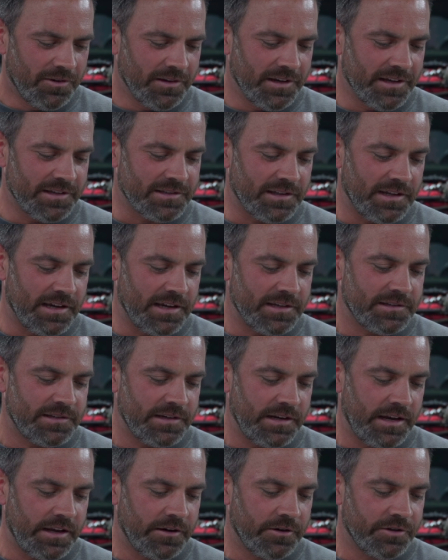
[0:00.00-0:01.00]
is
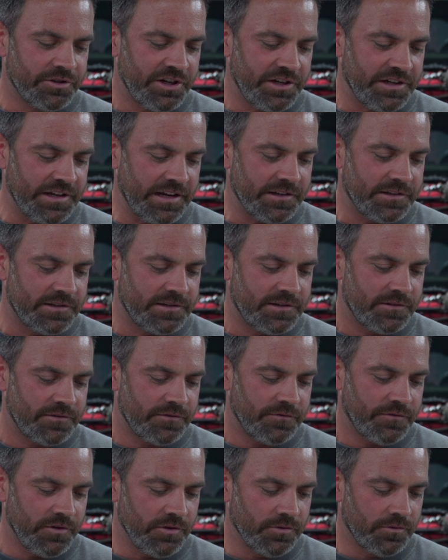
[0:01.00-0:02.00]
less energy
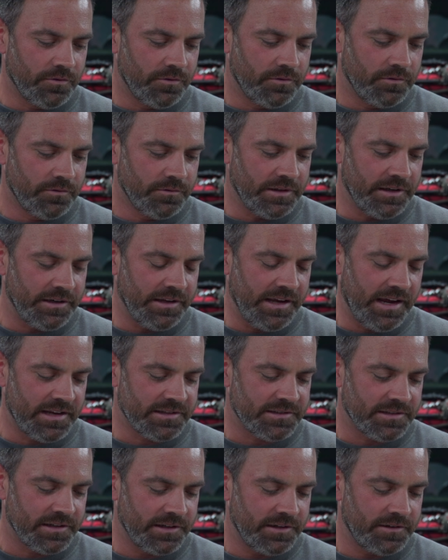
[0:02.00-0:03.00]
dense fuel than
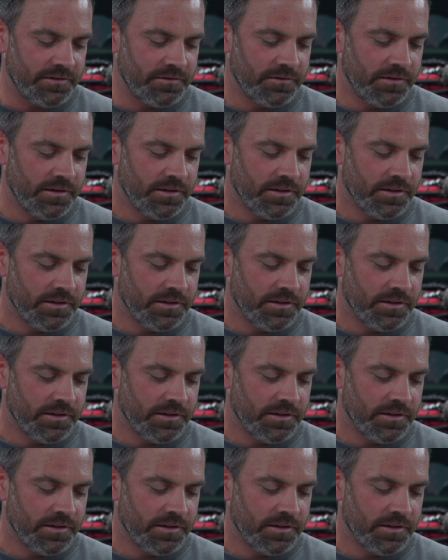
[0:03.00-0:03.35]
gasoline.